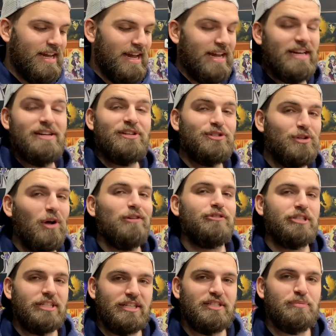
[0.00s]
a
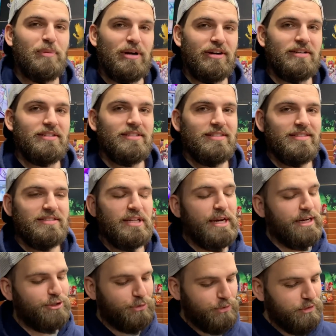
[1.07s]
nostalgic experience that
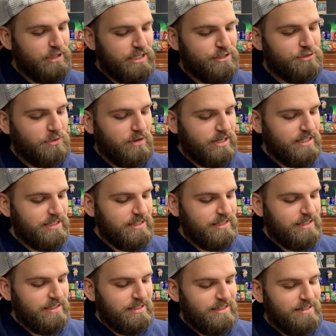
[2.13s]
I truly enjoyed,
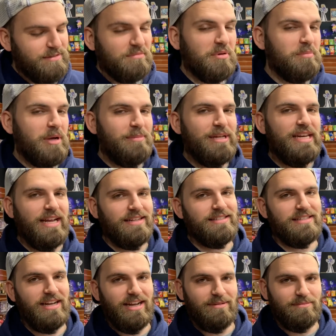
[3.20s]
but maybe
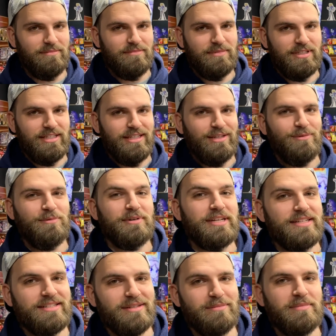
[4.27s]
next time we'll
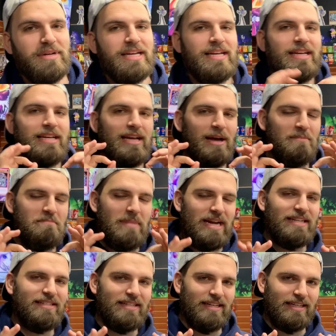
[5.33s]
get some
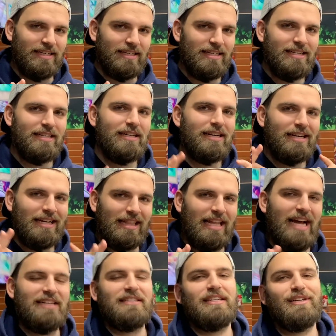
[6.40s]
amazing
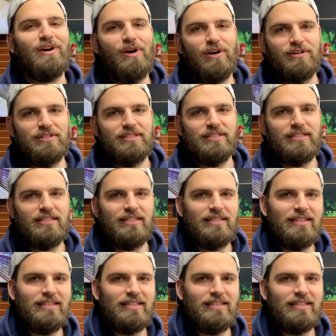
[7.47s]
classic cards.